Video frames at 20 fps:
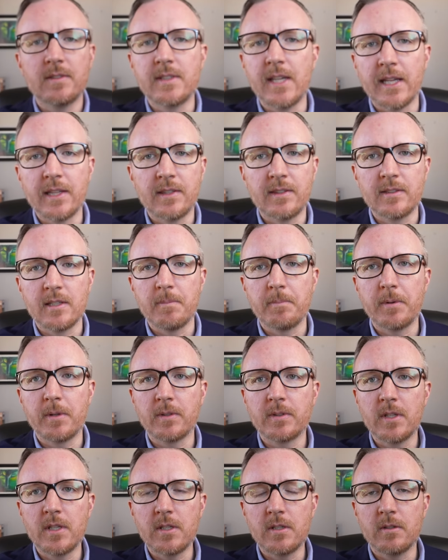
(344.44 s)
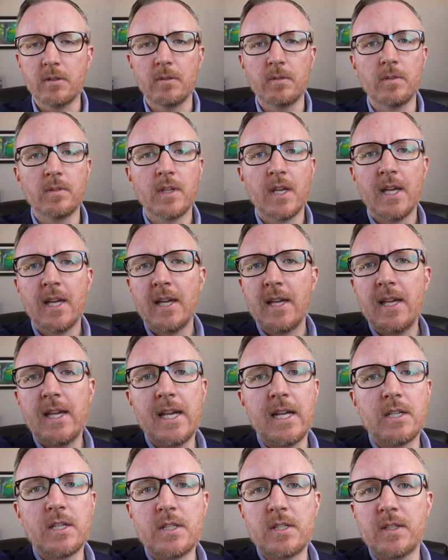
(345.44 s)
is dead simple to use.
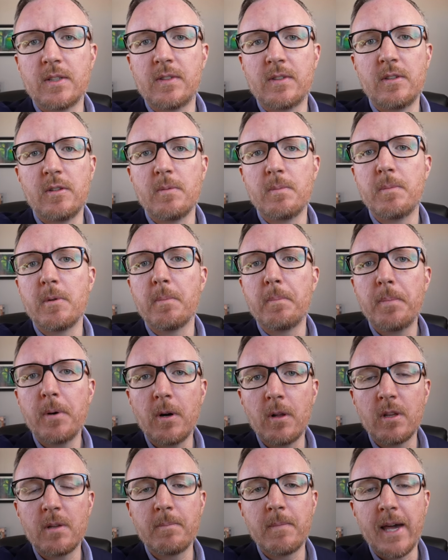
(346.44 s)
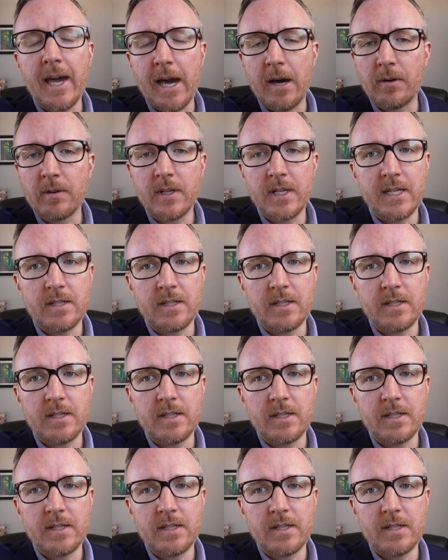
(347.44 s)
It's just, you pull them out.